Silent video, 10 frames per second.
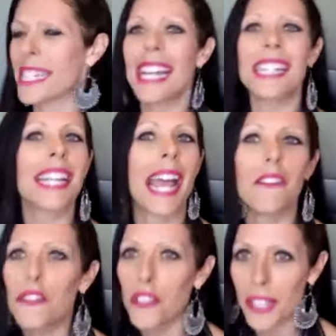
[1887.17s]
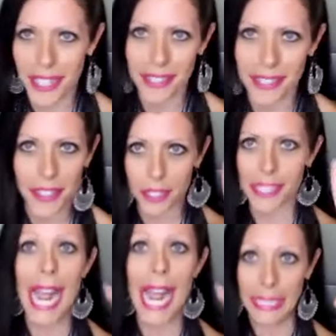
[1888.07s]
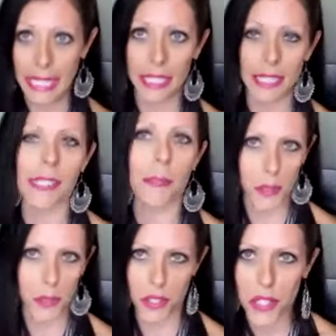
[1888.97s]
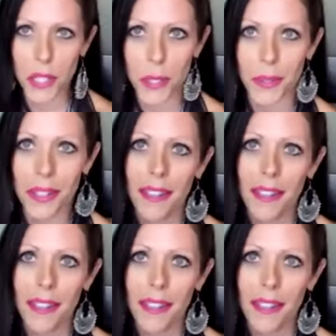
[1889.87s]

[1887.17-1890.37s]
and I did everything that you're technically supposed to do